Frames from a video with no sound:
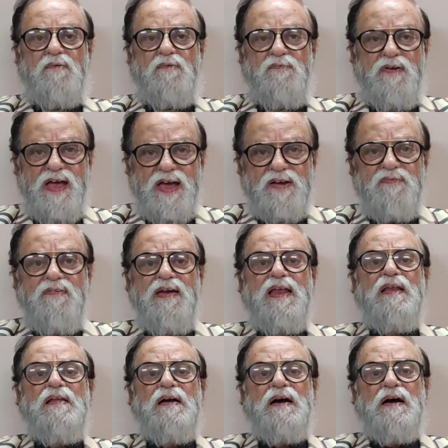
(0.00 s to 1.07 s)
where
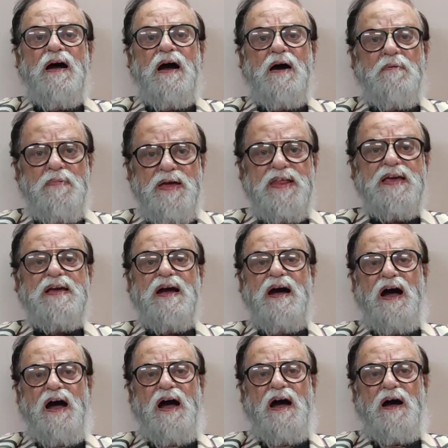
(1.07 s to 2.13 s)
will
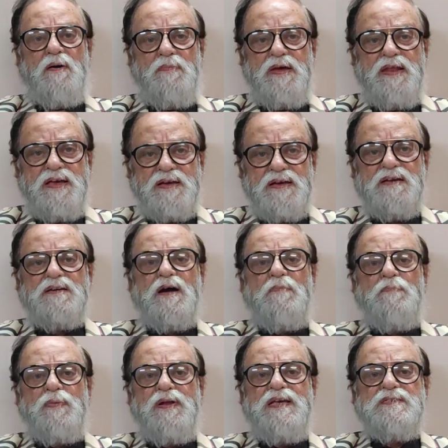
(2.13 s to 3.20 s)
America, American
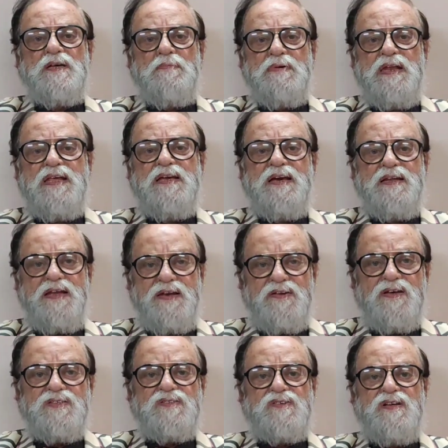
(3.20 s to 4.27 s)
companies, American
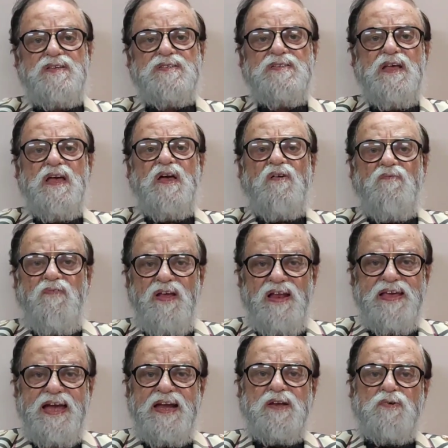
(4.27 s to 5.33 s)
industries will
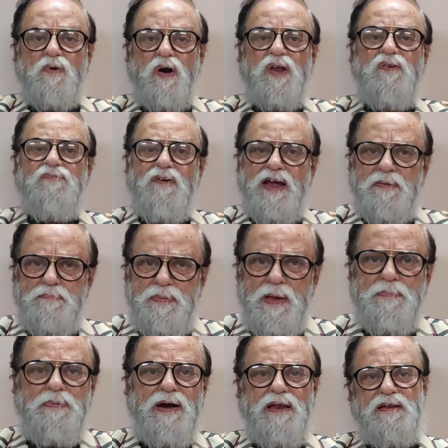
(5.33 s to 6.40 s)
get qualified
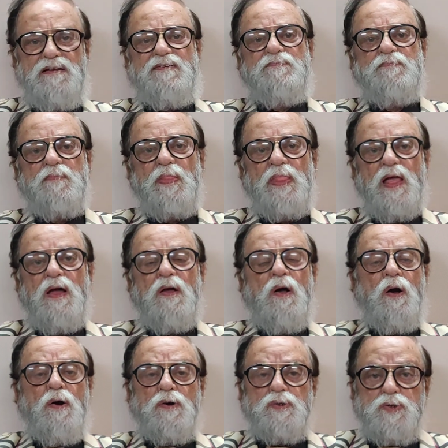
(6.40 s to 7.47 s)
people.
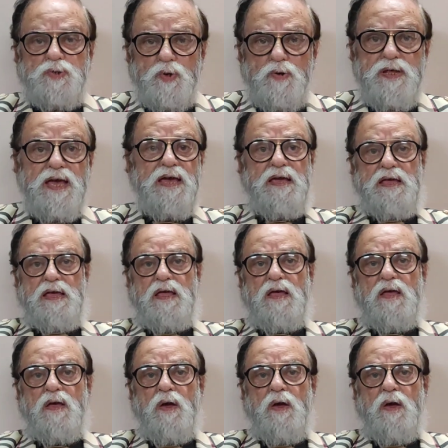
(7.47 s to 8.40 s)
Today,